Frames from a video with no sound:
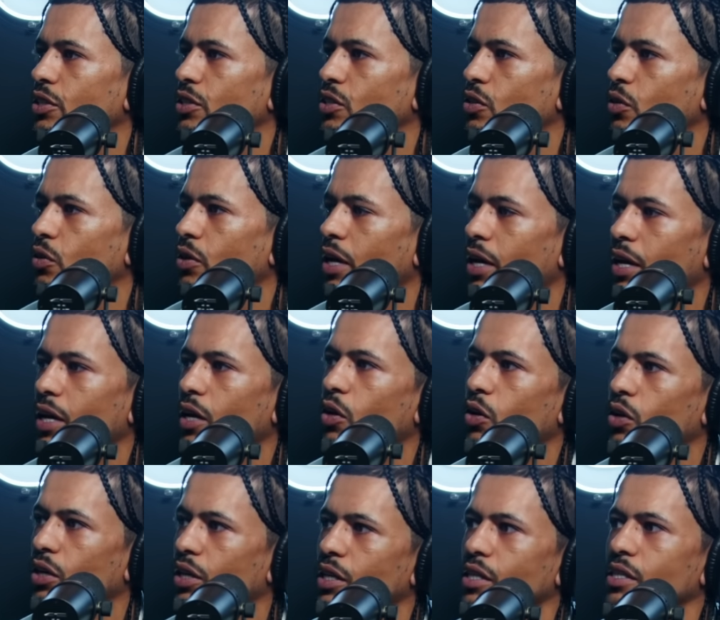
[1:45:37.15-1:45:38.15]
So now they
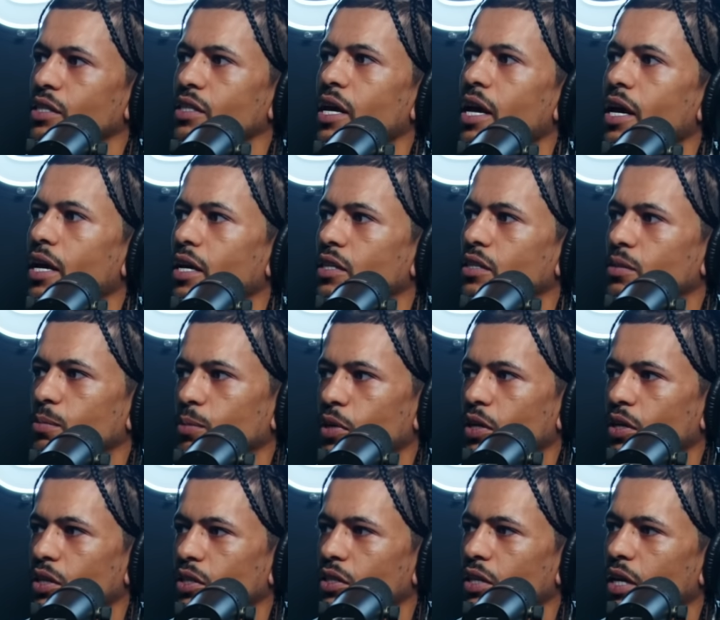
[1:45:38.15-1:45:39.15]
all kiss ass
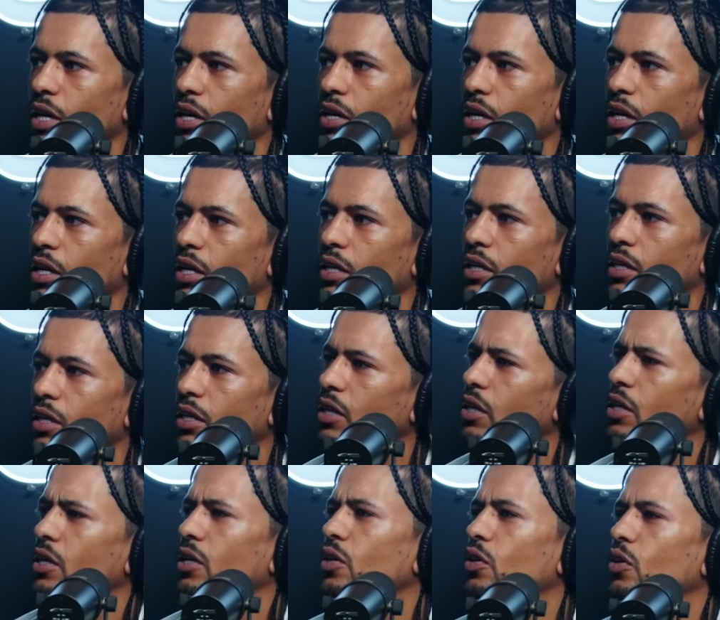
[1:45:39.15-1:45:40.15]
because now they look
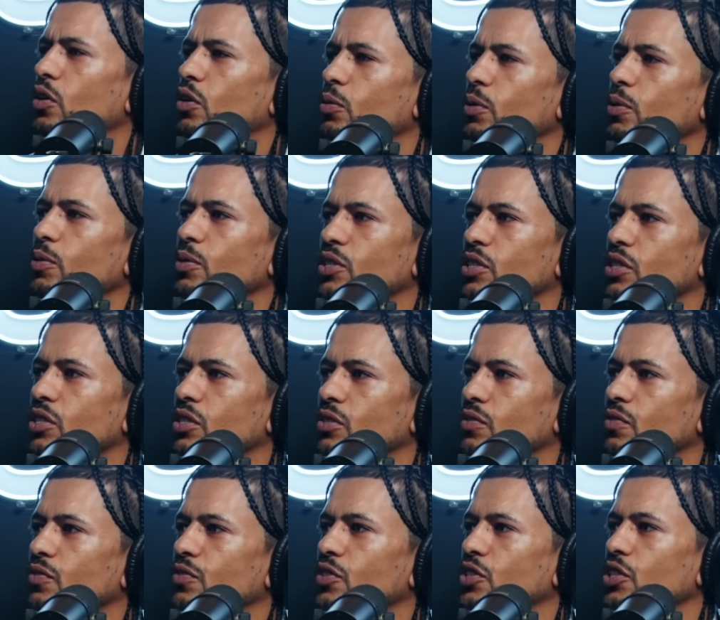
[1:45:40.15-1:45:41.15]
you know, we was
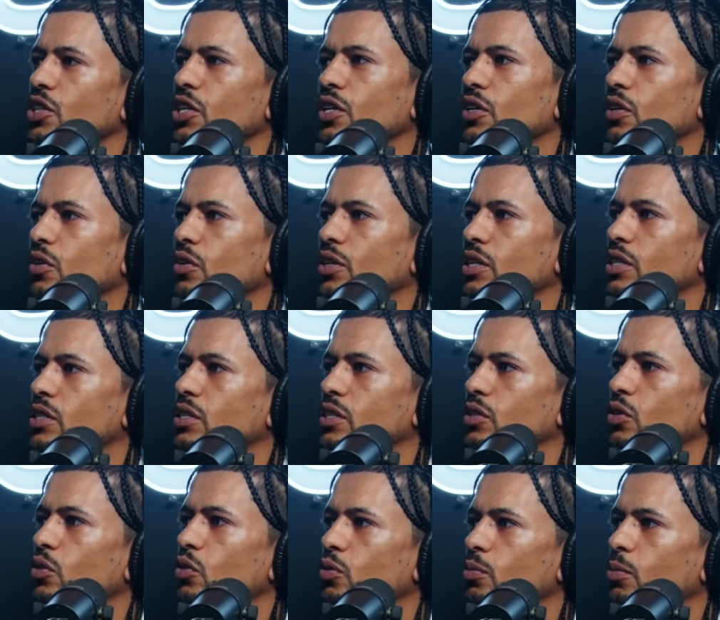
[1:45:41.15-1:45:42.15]
just shitting on this
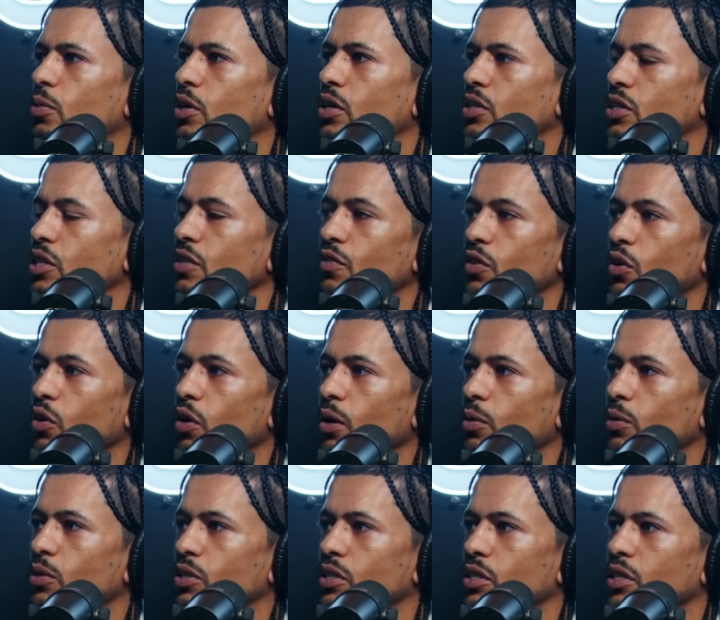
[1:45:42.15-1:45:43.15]
dude because even though I
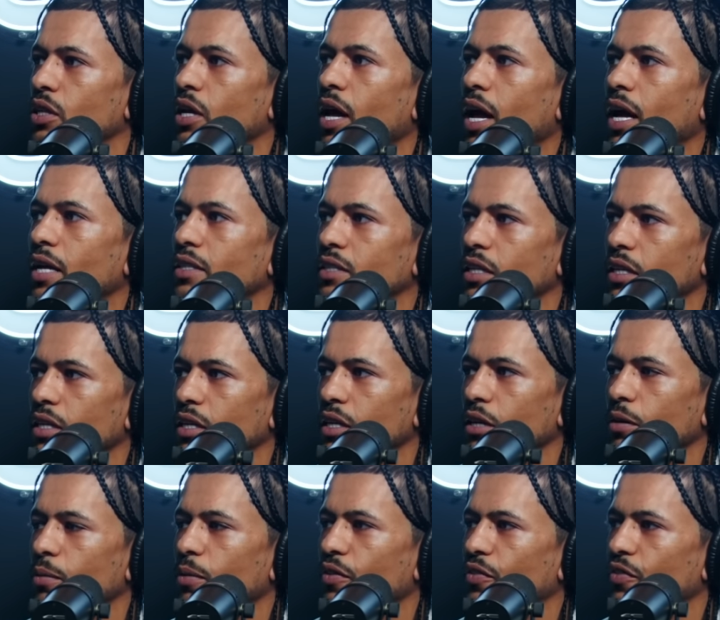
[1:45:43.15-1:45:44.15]
was, I took care
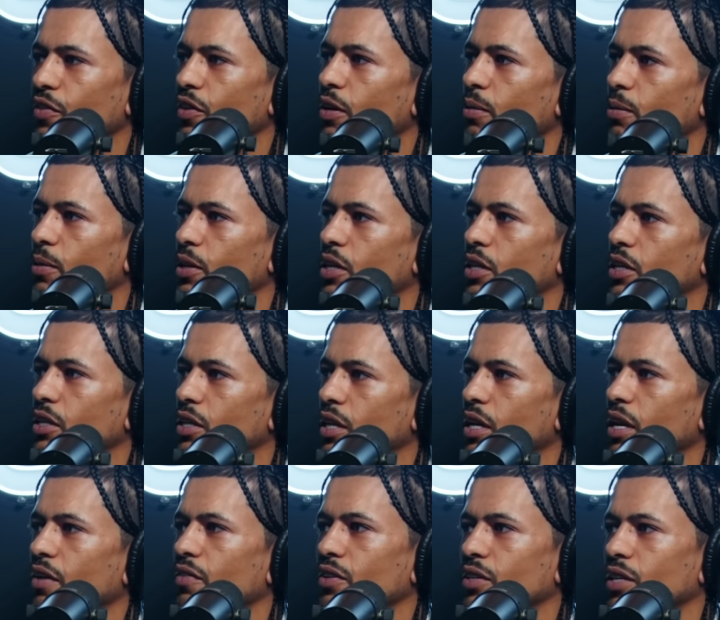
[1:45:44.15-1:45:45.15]
of my family and did
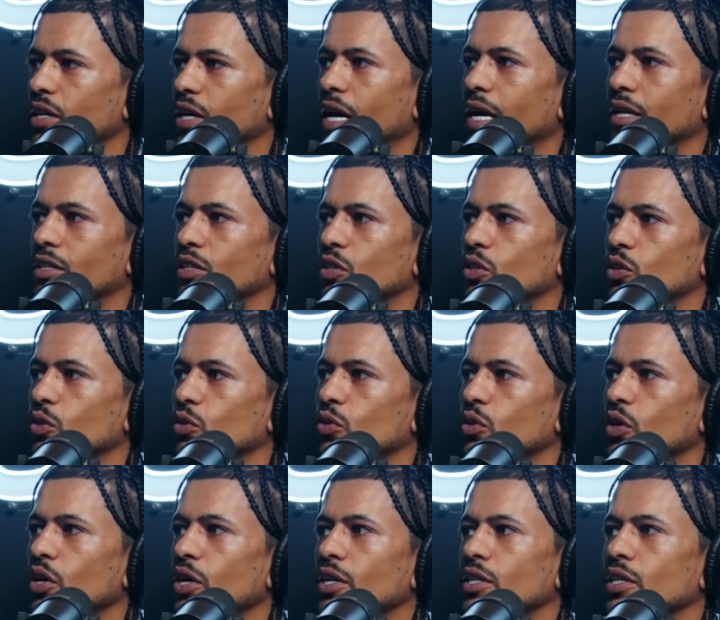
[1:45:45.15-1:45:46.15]
everything I had to do,
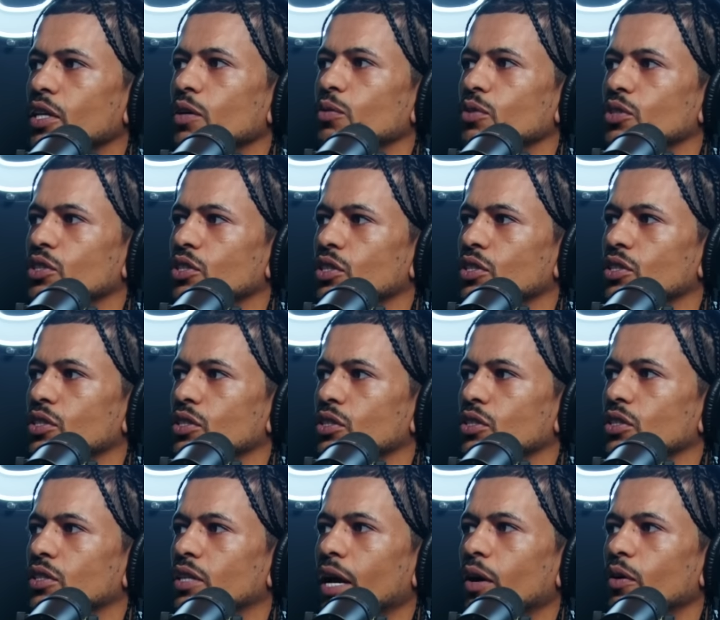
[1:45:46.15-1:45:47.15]
they was
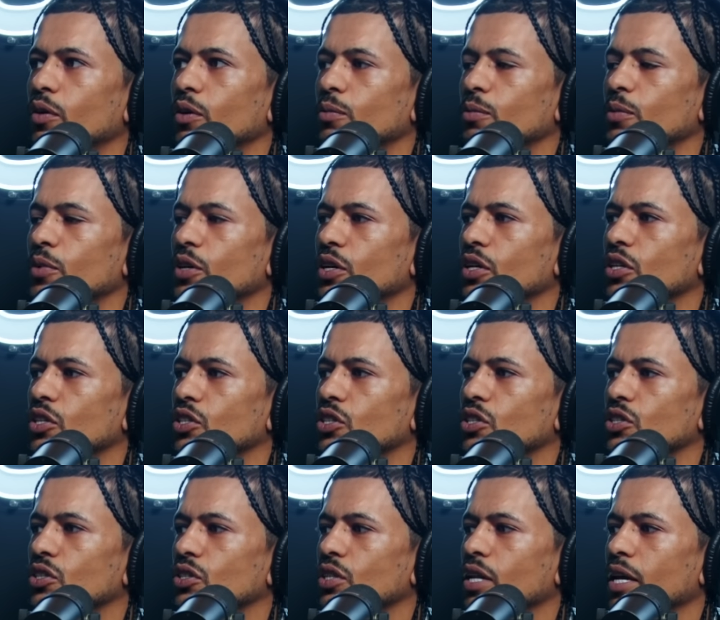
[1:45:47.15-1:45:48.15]
just doubting me and
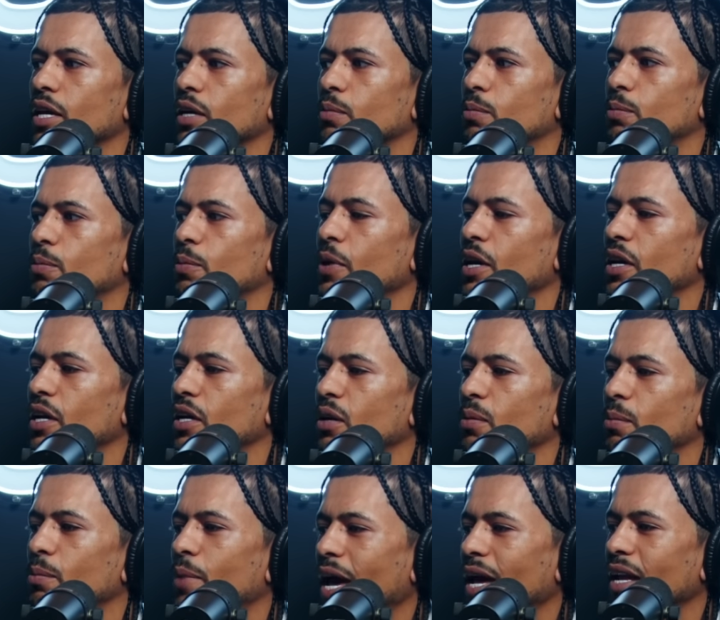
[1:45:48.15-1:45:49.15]
just like making a
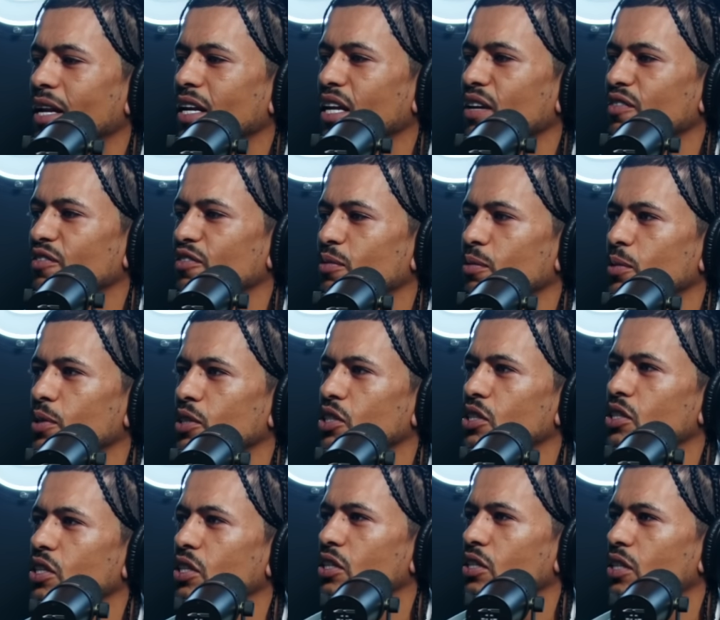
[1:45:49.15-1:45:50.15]
bad name for me
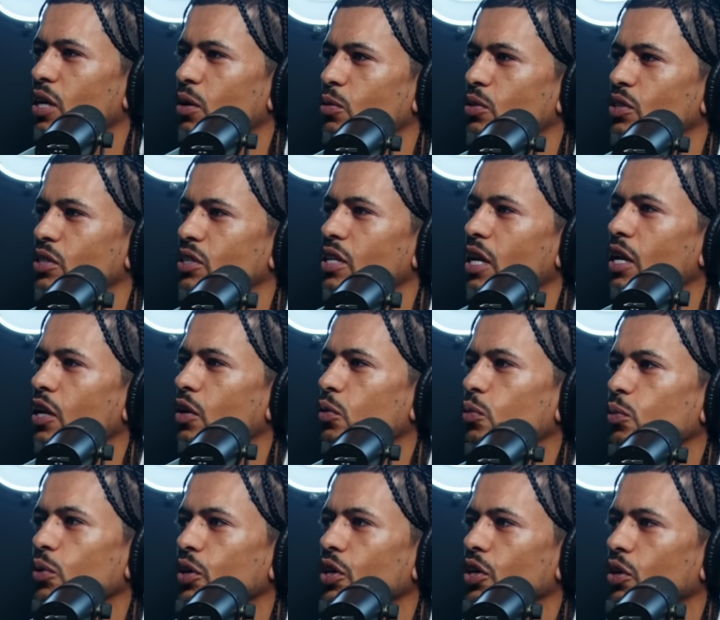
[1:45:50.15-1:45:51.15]
just because I was selling
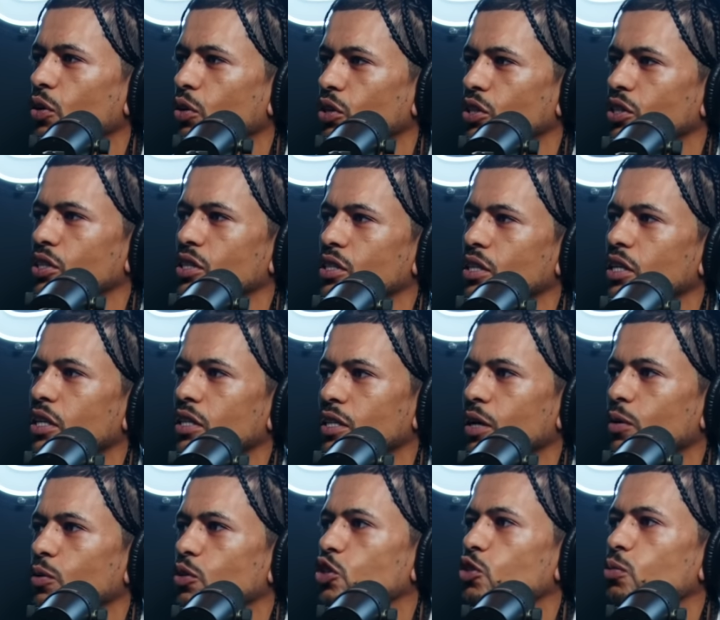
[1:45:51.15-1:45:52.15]
weed or just because I
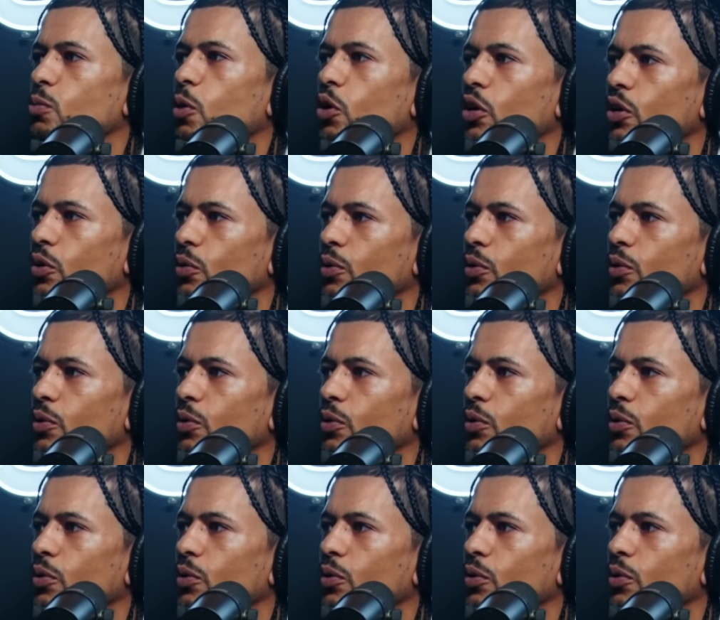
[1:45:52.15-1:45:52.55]
was smoking